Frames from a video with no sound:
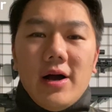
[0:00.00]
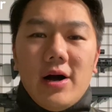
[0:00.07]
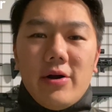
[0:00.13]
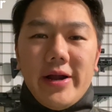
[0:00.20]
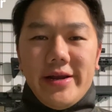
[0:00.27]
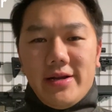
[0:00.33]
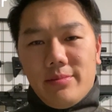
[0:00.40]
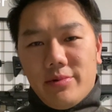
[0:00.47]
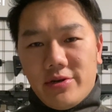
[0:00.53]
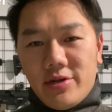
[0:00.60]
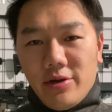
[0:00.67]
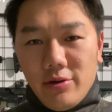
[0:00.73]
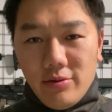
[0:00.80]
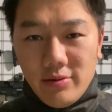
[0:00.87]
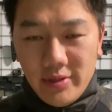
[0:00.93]
All right, number
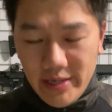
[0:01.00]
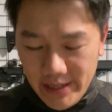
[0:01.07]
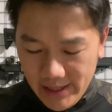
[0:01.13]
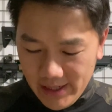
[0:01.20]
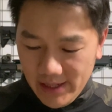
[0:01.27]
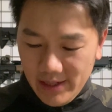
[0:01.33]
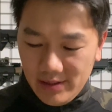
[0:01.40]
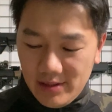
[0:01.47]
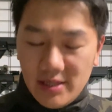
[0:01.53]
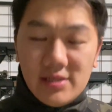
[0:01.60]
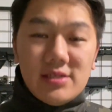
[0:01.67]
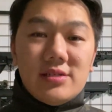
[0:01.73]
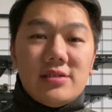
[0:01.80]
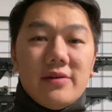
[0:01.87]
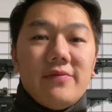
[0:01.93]
two,
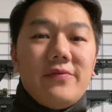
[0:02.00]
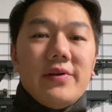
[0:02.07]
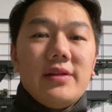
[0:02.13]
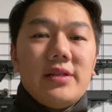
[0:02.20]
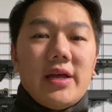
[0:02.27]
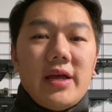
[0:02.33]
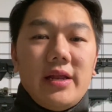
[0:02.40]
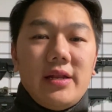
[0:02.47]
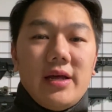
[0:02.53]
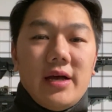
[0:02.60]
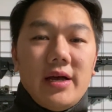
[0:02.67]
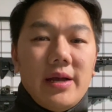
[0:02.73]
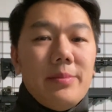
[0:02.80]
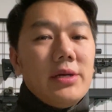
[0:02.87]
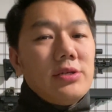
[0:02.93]
this is something that
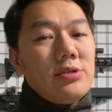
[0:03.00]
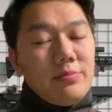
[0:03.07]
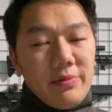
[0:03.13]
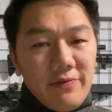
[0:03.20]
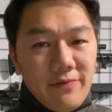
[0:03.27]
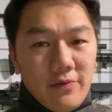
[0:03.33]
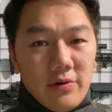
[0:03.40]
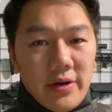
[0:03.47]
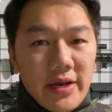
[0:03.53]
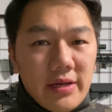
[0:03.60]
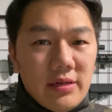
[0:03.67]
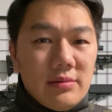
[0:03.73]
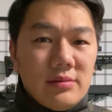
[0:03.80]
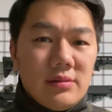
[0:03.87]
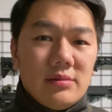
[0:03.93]
I mentioned before,
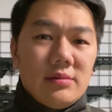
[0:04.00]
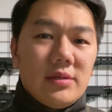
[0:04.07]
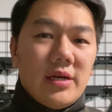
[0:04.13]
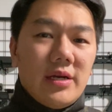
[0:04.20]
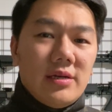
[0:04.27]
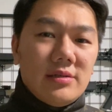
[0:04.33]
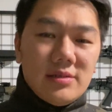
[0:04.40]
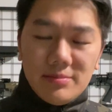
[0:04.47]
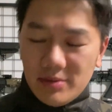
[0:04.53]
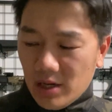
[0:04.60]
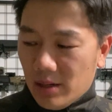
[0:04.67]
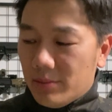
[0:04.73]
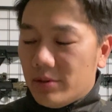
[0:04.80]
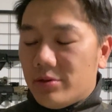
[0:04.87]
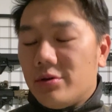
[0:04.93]
and some
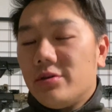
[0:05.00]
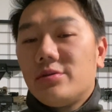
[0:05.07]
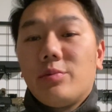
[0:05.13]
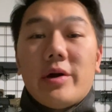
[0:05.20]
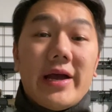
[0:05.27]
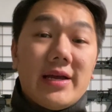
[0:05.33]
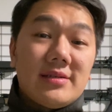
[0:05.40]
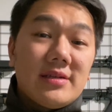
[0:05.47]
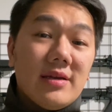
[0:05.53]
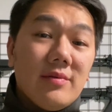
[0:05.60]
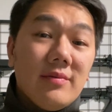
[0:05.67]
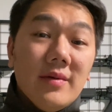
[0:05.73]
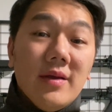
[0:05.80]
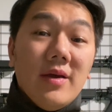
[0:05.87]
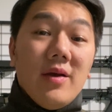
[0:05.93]
commenters were
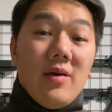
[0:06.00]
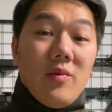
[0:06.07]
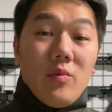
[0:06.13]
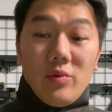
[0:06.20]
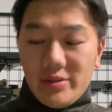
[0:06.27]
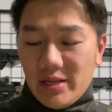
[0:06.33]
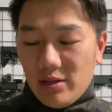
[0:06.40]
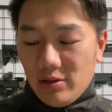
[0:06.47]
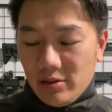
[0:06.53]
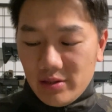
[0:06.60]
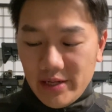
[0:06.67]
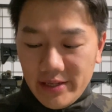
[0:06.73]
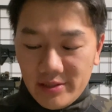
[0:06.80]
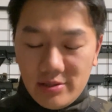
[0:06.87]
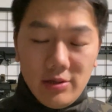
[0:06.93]
asking what they look
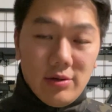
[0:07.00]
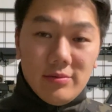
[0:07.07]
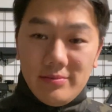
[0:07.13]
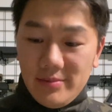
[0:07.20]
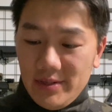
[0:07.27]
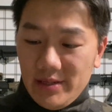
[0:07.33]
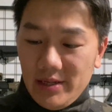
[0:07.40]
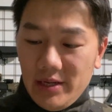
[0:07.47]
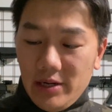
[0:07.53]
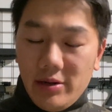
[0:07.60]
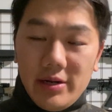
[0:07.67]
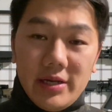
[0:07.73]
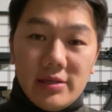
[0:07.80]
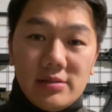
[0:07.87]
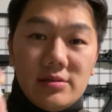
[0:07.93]
like. So here
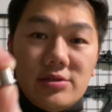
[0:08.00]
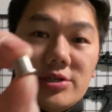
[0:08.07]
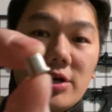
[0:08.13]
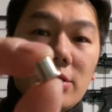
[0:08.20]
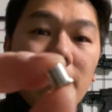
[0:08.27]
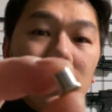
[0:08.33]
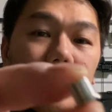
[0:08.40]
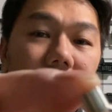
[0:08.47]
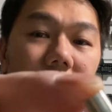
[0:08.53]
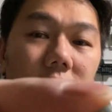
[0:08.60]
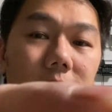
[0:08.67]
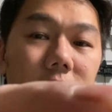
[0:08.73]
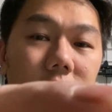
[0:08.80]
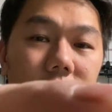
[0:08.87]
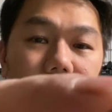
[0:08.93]
it is, gel ball
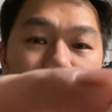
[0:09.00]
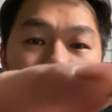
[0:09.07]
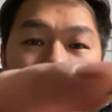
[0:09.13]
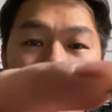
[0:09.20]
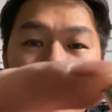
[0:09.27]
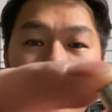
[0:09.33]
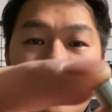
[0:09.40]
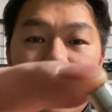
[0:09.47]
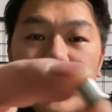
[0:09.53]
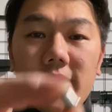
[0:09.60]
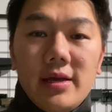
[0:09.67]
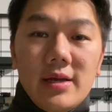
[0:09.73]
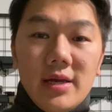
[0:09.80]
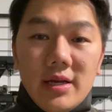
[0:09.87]
stoppers, okay.